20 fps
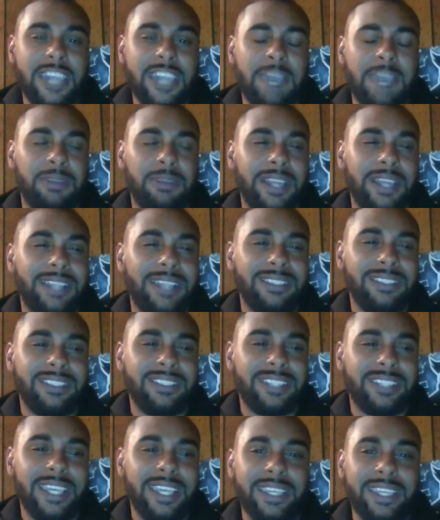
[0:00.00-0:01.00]
Appalachian
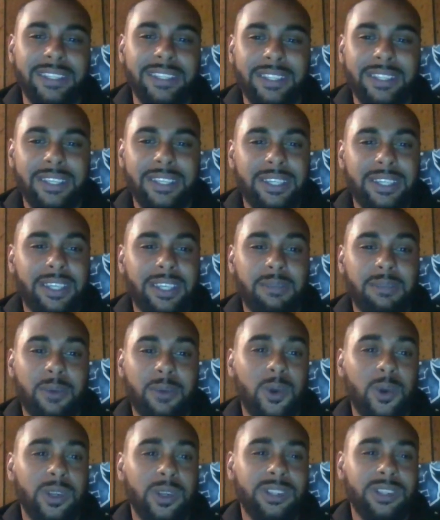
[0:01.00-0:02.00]
State, and more.